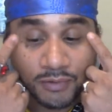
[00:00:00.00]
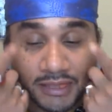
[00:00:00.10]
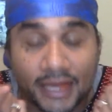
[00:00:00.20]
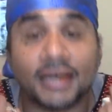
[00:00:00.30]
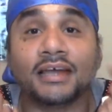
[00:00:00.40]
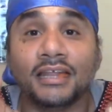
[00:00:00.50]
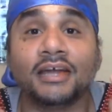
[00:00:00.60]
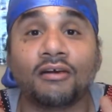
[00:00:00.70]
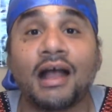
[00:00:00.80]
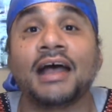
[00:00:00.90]
their
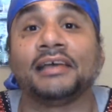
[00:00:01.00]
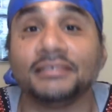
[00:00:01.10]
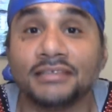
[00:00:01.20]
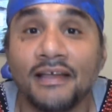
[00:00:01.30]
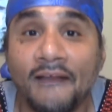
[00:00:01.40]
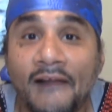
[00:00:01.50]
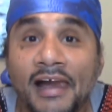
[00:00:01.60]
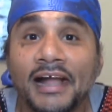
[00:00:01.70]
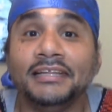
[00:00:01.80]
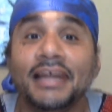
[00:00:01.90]
clear eyes.
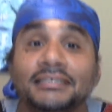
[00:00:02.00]
And that's